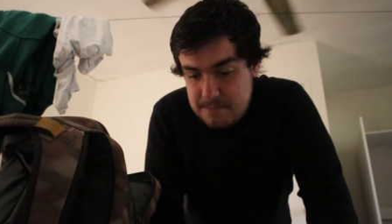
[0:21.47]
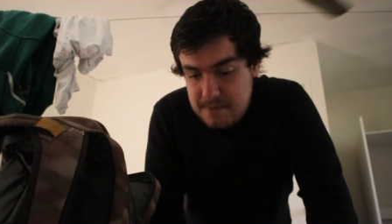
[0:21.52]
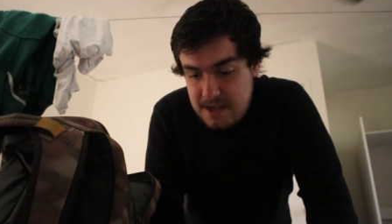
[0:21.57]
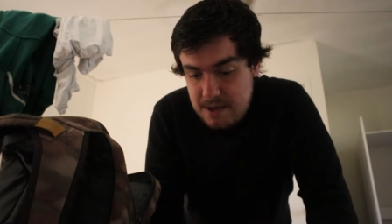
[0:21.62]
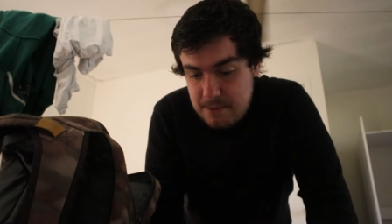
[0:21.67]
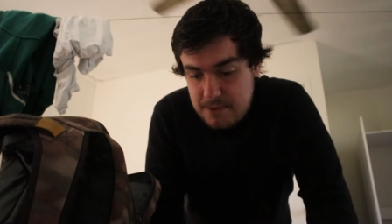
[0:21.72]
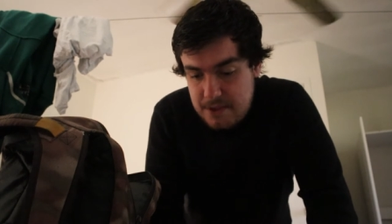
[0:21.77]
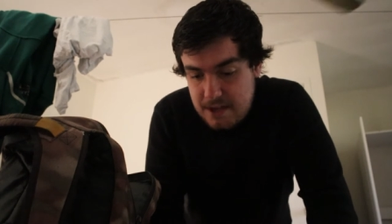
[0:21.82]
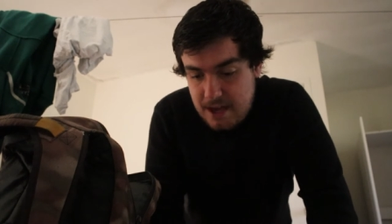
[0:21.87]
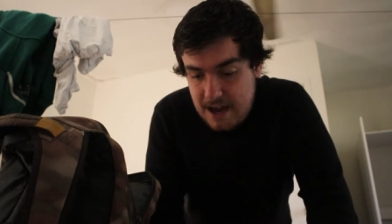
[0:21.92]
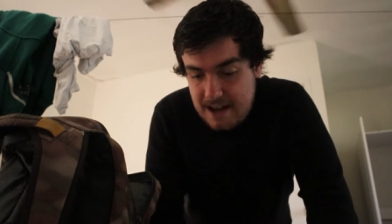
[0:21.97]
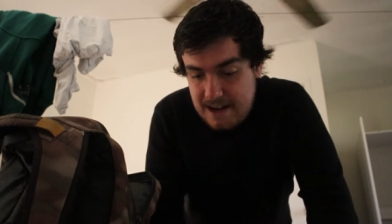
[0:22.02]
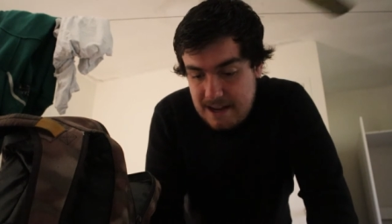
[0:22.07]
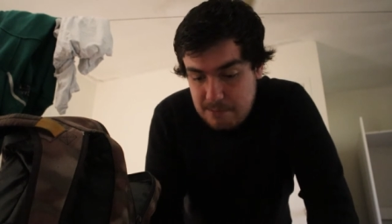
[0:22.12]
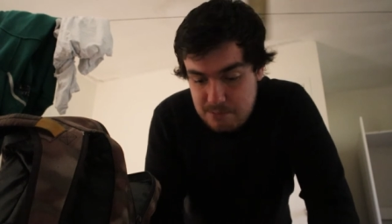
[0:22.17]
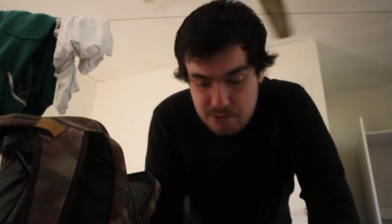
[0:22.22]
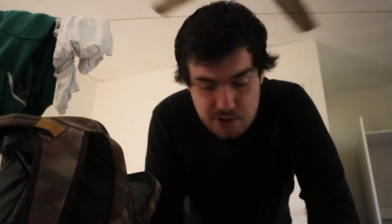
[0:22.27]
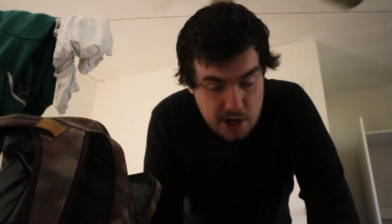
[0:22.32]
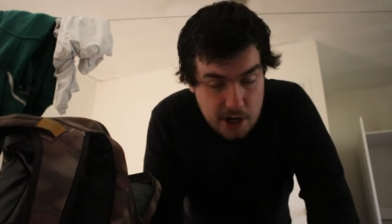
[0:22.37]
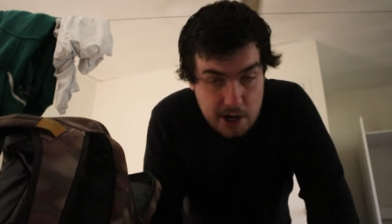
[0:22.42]
meet with a guy
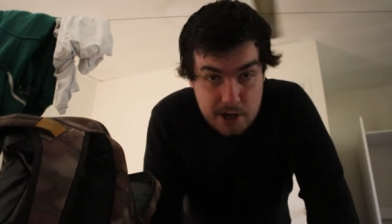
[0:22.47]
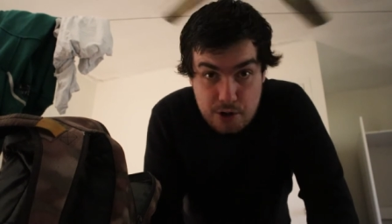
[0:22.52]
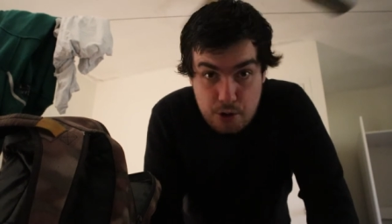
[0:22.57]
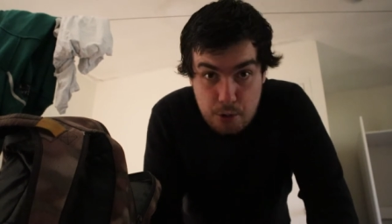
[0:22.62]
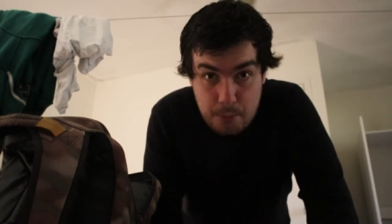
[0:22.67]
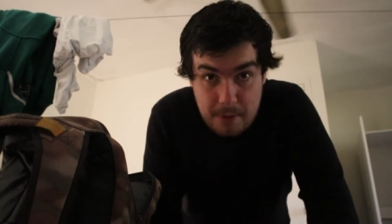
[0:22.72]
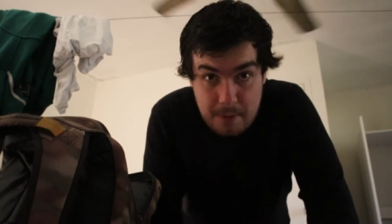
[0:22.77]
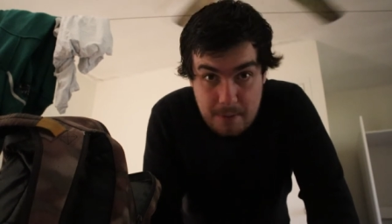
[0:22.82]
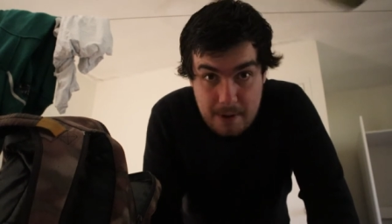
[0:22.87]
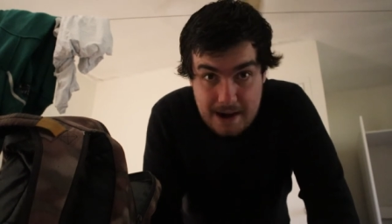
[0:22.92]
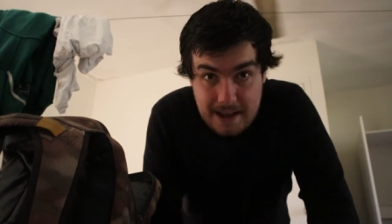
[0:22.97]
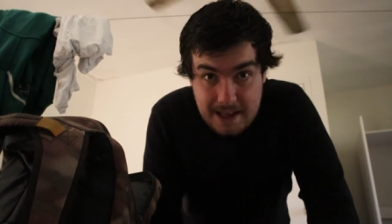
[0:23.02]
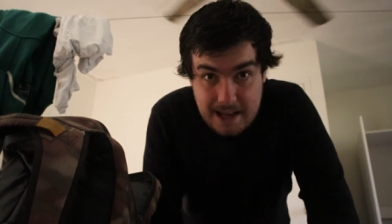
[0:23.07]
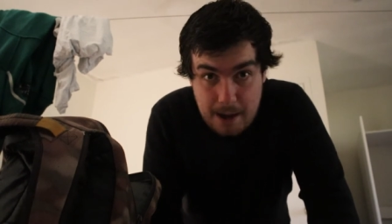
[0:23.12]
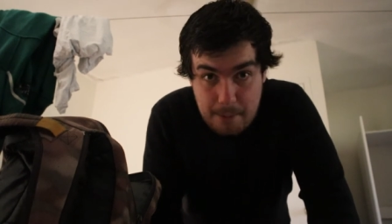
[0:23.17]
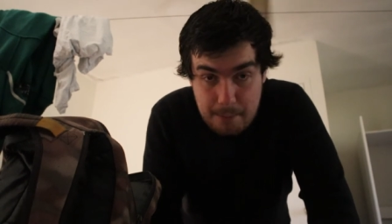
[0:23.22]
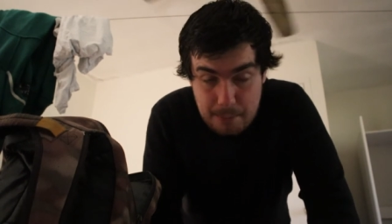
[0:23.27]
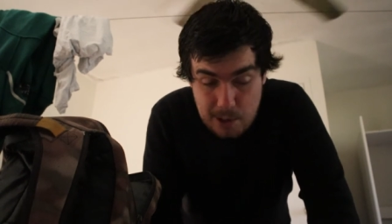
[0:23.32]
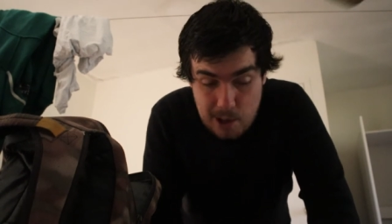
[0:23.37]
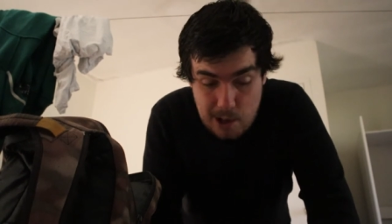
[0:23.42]
named John who will be writing
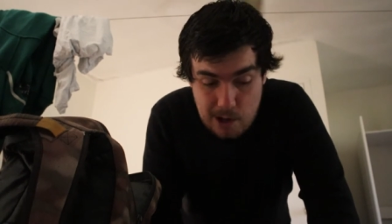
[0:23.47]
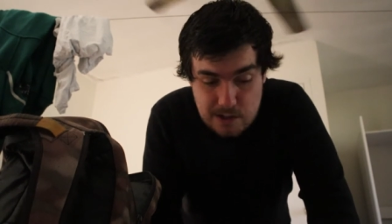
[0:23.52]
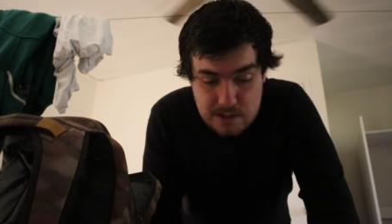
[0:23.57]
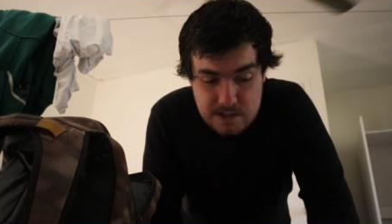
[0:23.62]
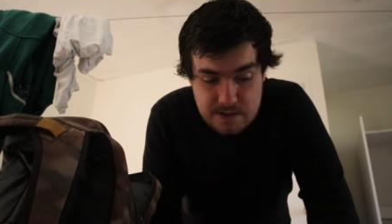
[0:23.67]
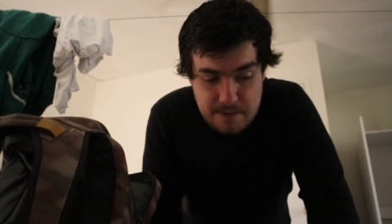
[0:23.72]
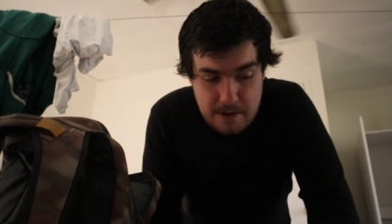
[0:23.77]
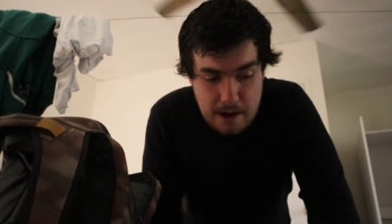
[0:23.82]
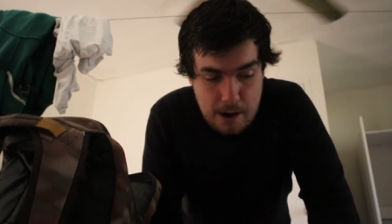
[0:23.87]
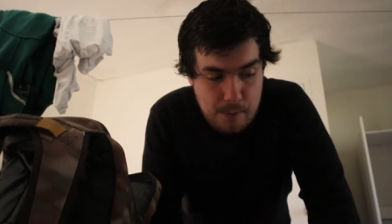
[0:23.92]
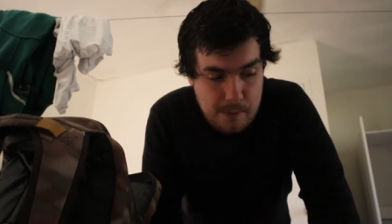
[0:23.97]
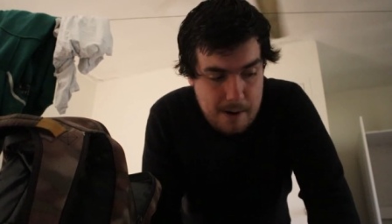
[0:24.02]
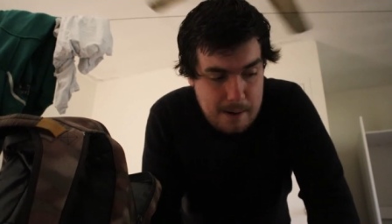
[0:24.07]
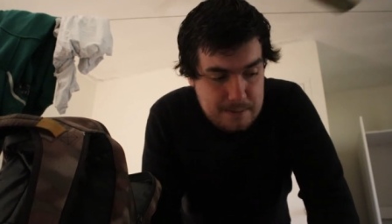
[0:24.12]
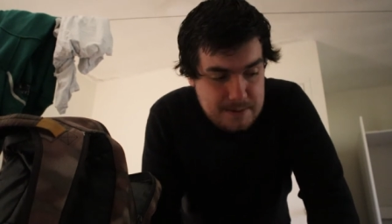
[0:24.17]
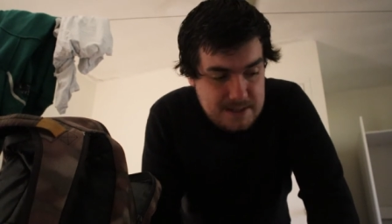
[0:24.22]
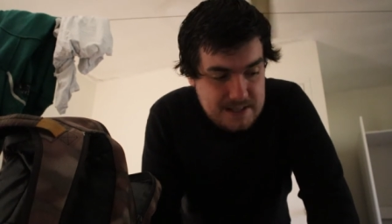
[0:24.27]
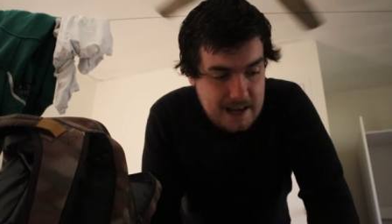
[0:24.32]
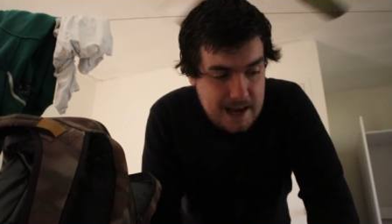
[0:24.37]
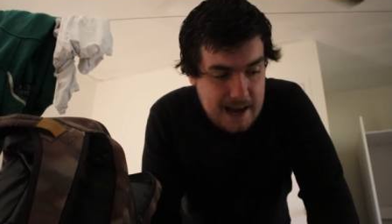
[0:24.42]
out blogs for our
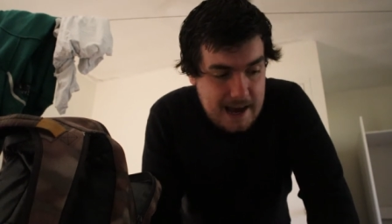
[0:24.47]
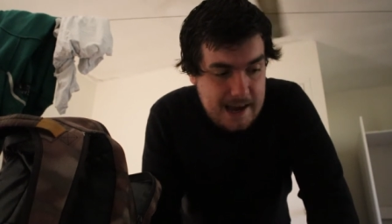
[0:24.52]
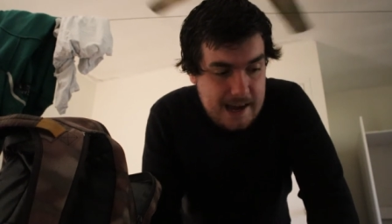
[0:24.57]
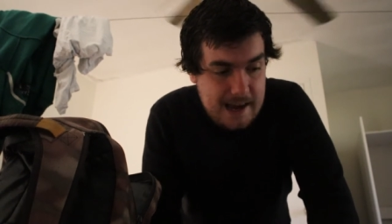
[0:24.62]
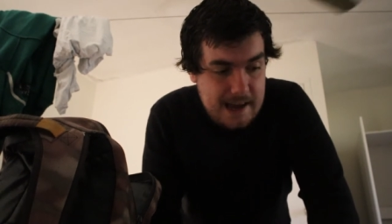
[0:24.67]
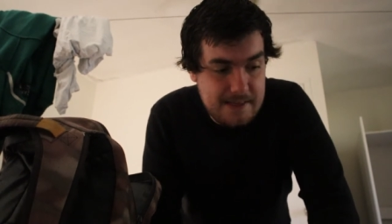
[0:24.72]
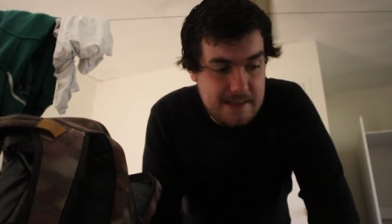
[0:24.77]
website,